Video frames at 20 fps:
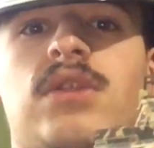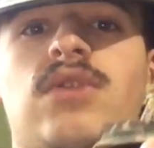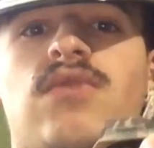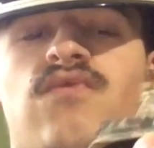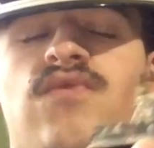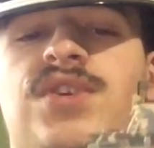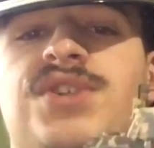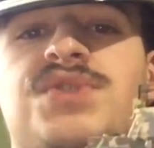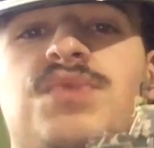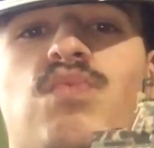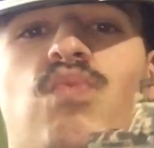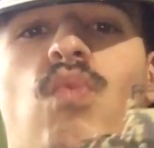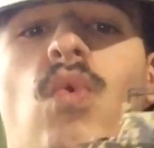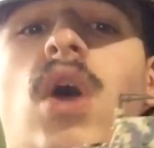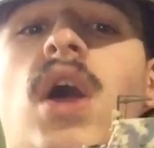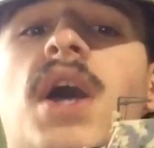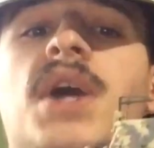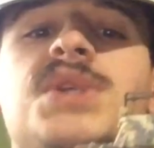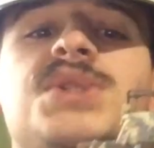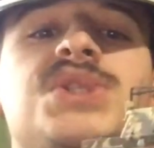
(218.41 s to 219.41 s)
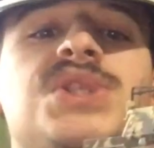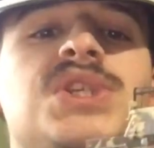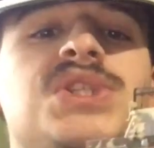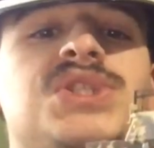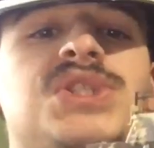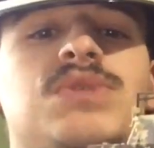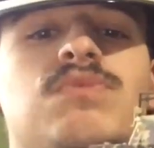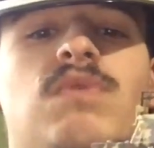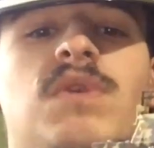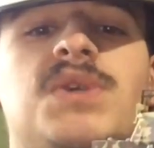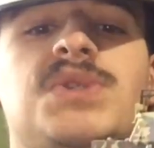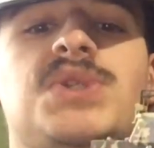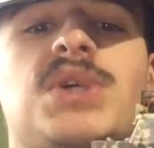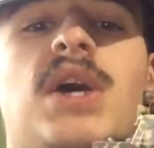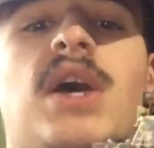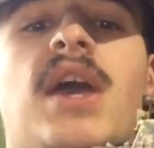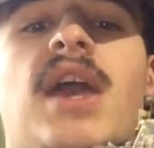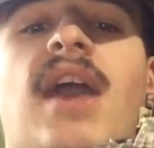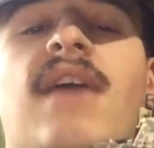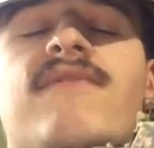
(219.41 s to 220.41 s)
The reason was, this was
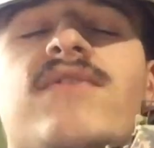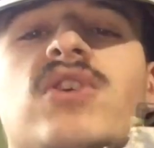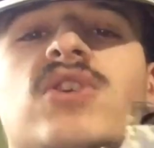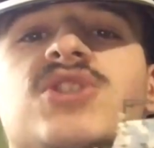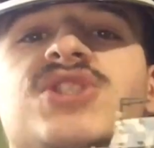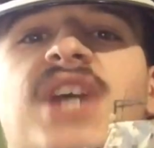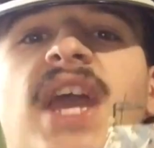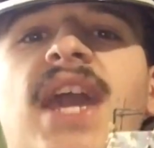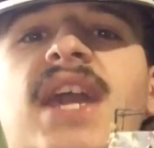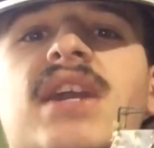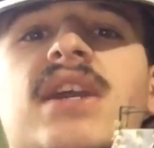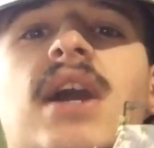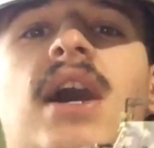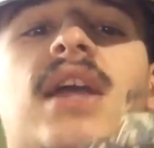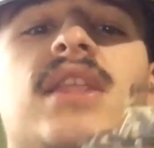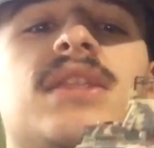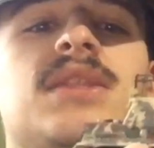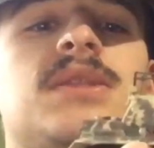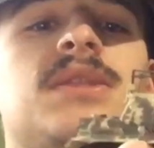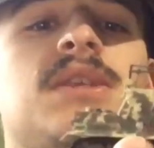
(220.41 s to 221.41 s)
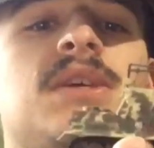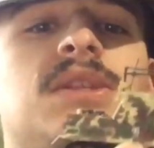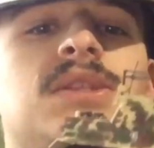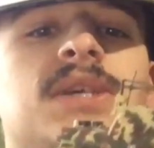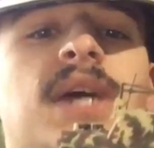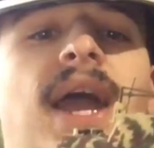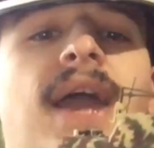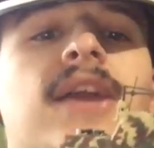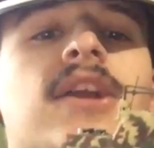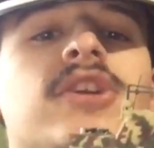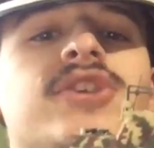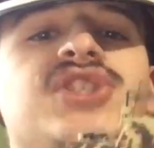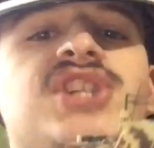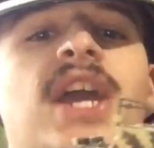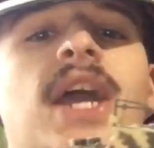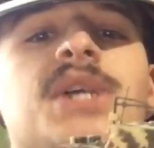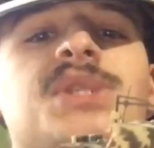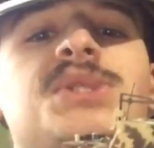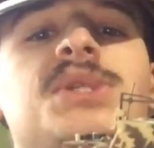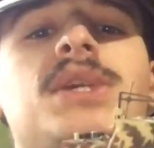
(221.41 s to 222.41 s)
a heavier tank on the Tiger
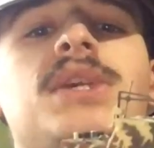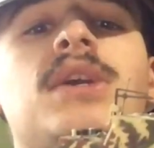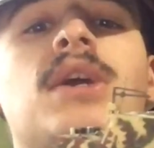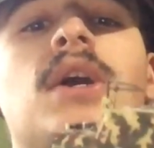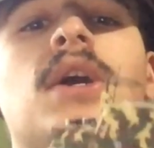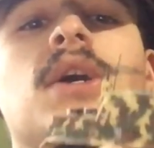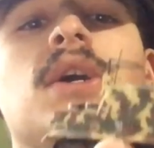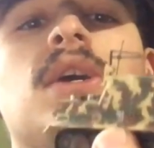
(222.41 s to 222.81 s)
chassis,